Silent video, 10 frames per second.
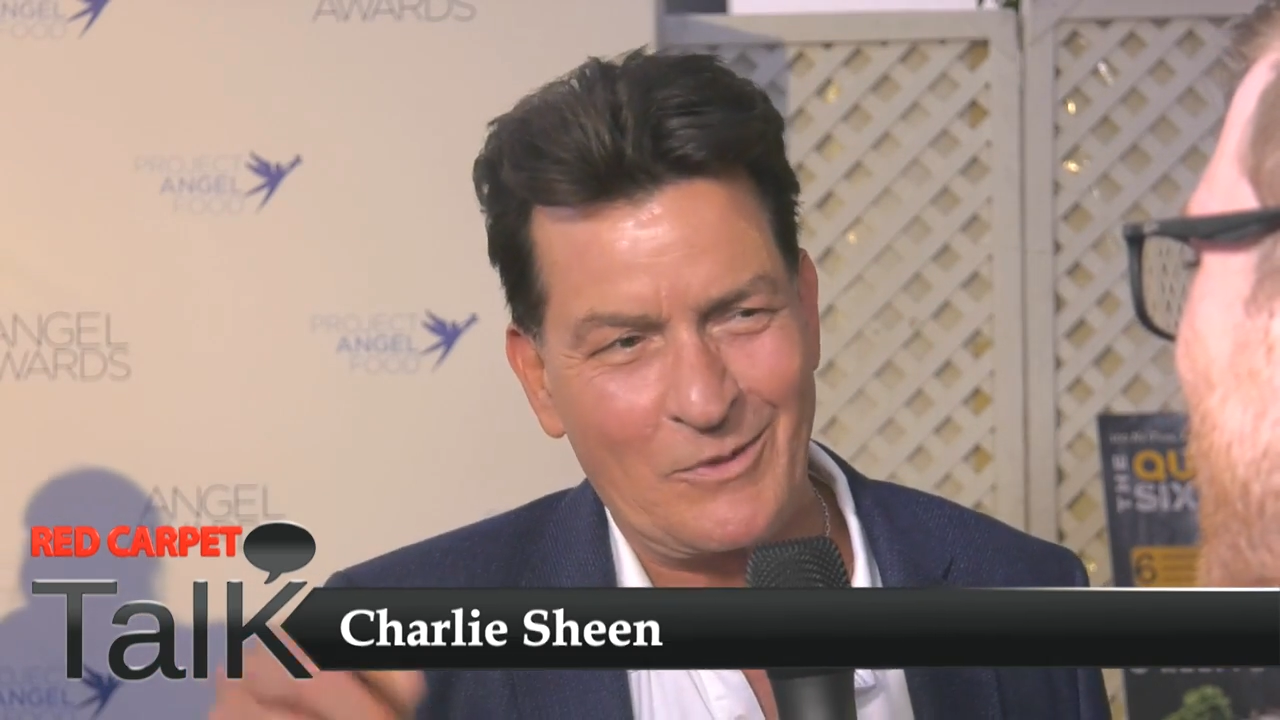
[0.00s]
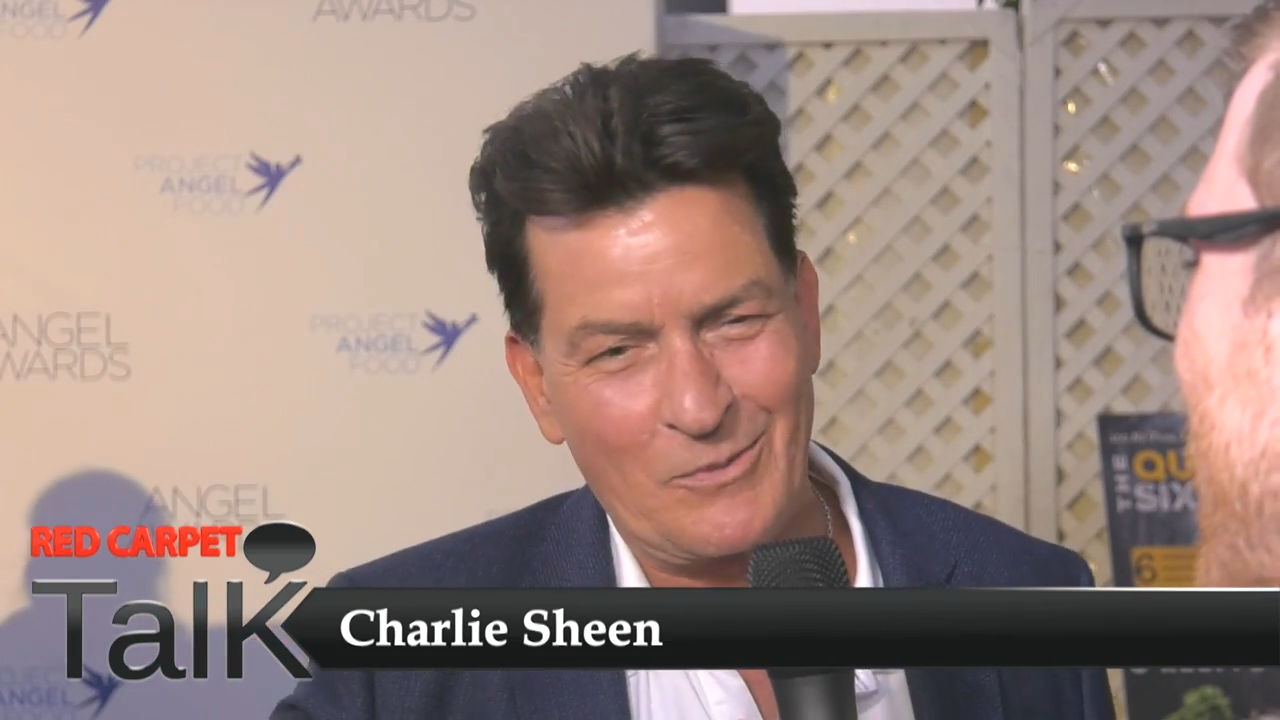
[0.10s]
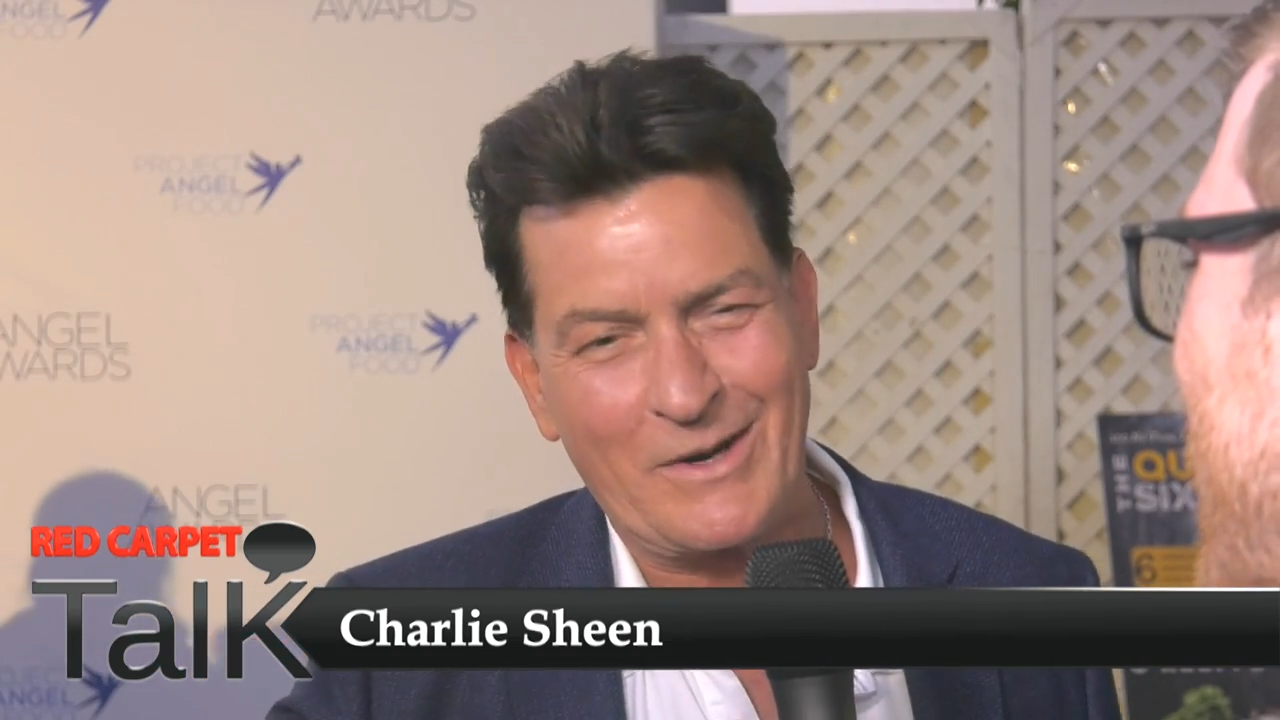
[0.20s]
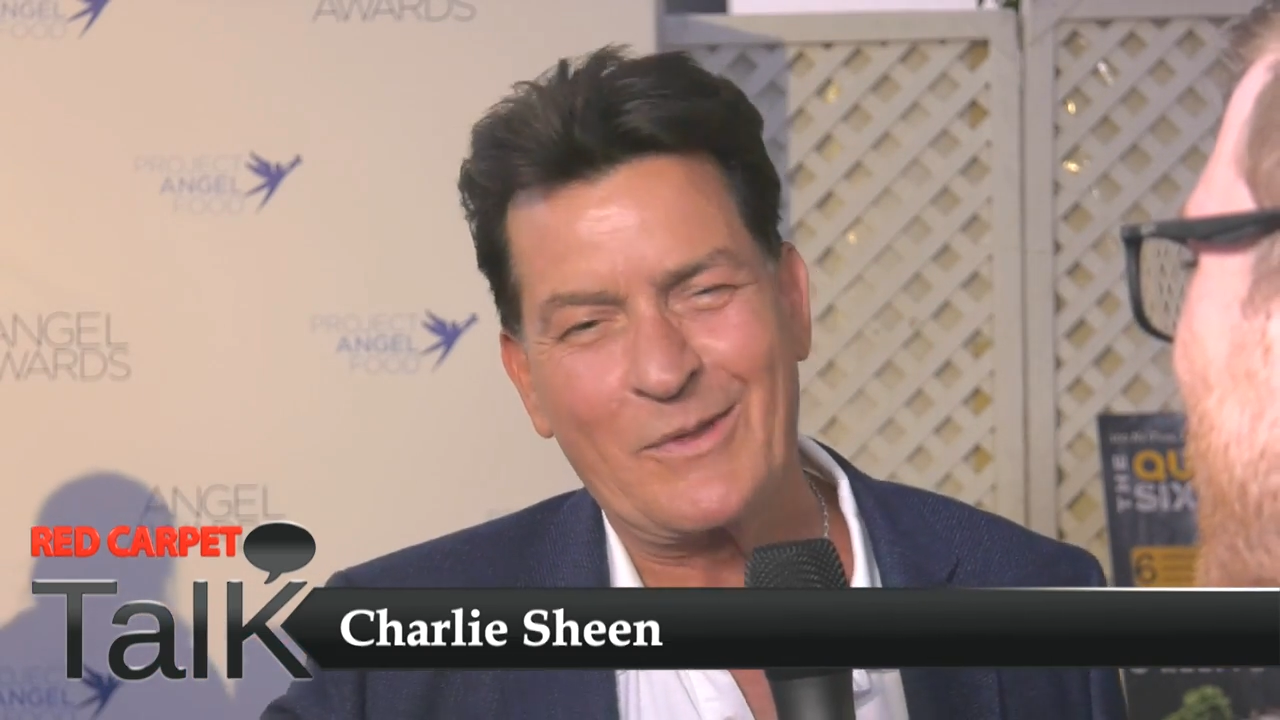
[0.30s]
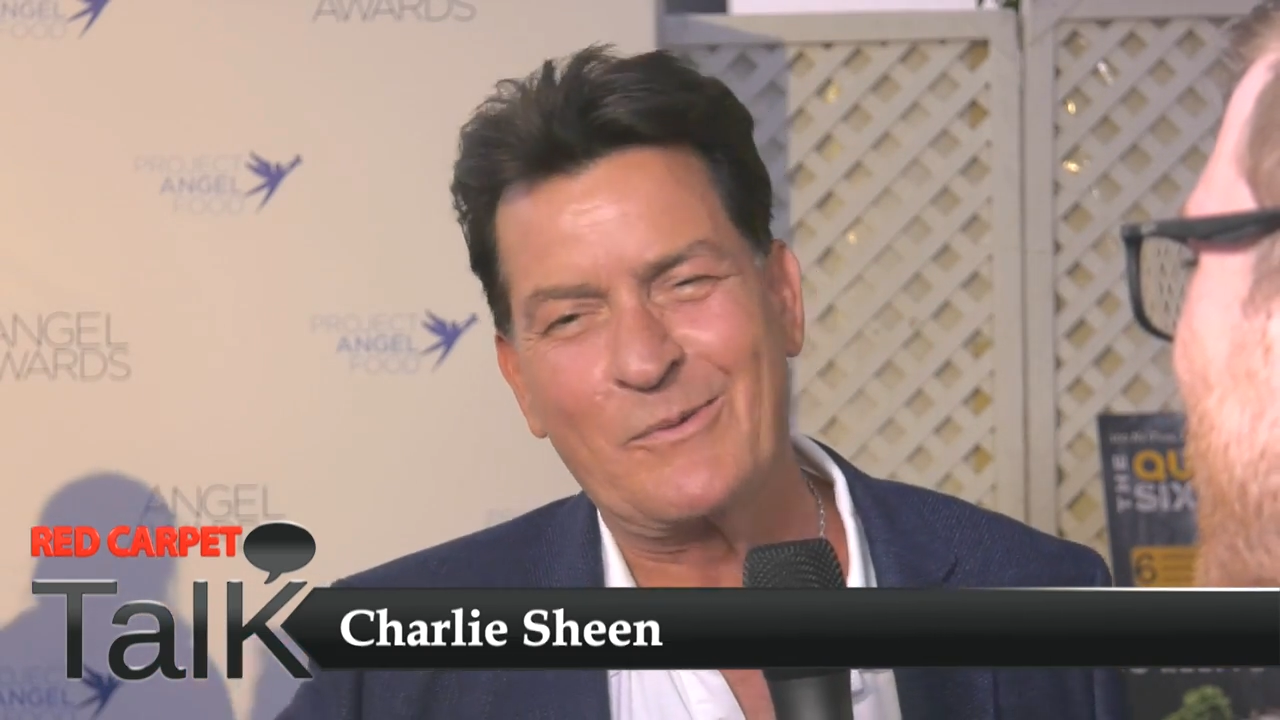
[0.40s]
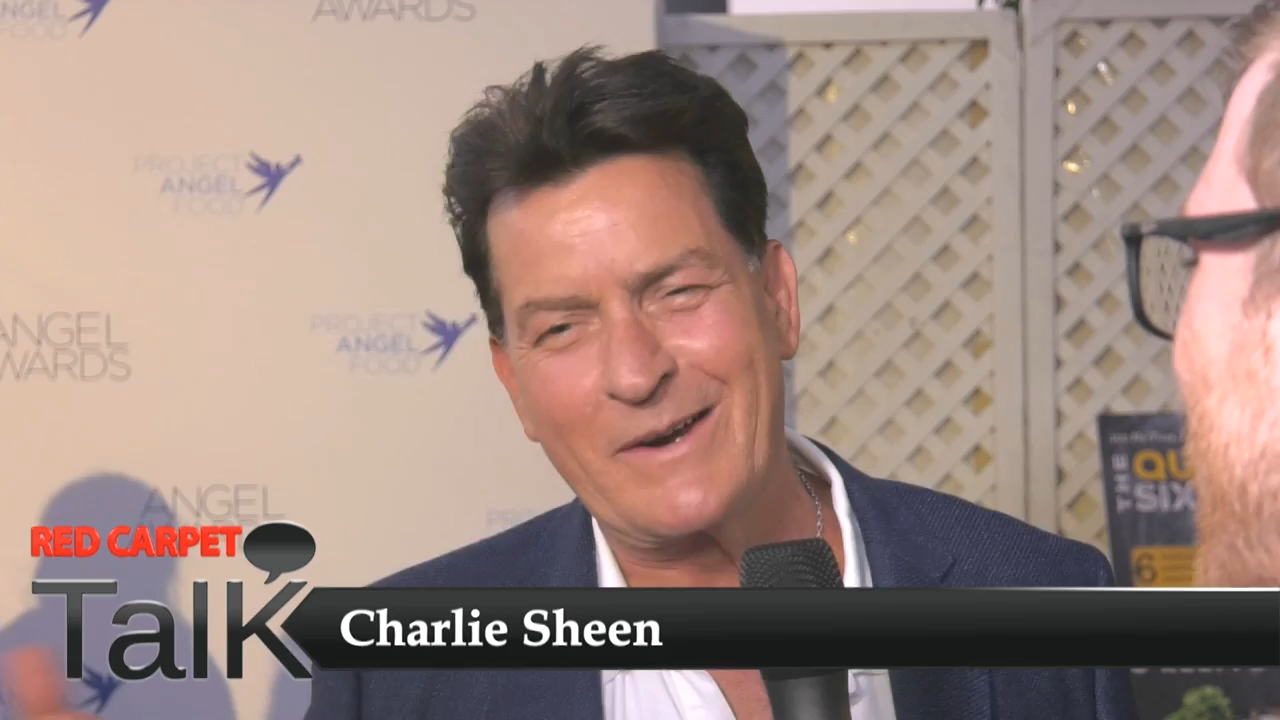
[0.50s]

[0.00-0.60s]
and the one on the